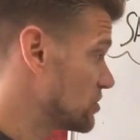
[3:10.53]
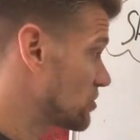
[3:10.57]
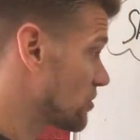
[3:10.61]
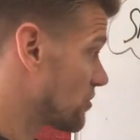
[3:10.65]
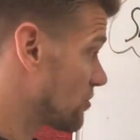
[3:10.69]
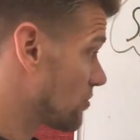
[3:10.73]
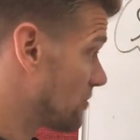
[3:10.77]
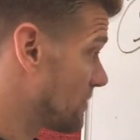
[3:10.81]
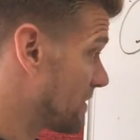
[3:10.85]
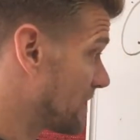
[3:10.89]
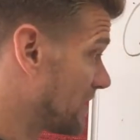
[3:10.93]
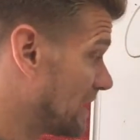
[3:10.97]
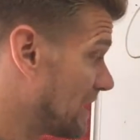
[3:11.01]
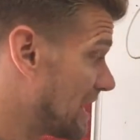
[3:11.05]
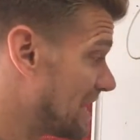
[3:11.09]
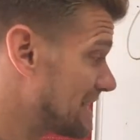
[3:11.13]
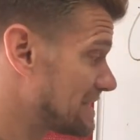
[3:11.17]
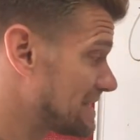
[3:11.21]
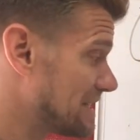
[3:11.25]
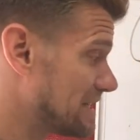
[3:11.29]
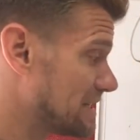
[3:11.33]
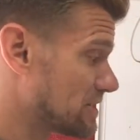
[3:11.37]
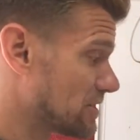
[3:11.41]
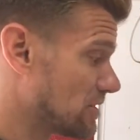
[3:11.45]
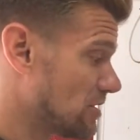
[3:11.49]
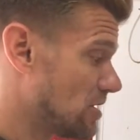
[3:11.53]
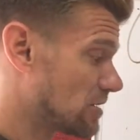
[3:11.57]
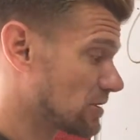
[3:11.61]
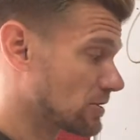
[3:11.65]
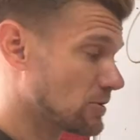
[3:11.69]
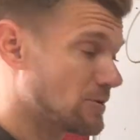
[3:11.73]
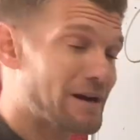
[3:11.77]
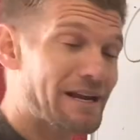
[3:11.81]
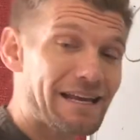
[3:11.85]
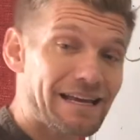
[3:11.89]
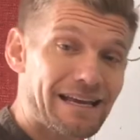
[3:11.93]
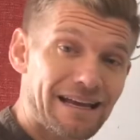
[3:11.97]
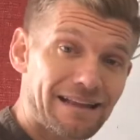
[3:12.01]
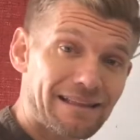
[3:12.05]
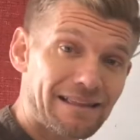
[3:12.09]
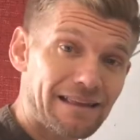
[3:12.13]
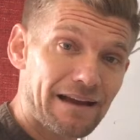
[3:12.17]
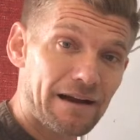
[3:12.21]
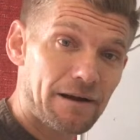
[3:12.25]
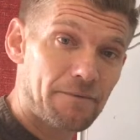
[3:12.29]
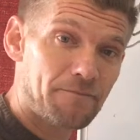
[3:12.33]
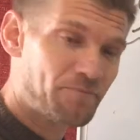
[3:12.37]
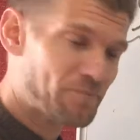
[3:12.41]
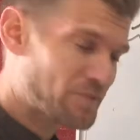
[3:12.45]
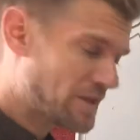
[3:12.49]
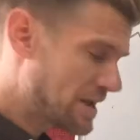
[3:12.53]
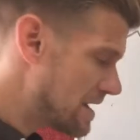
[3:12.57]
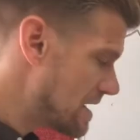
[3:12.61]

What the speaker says: So there will be lessons along the way to get there.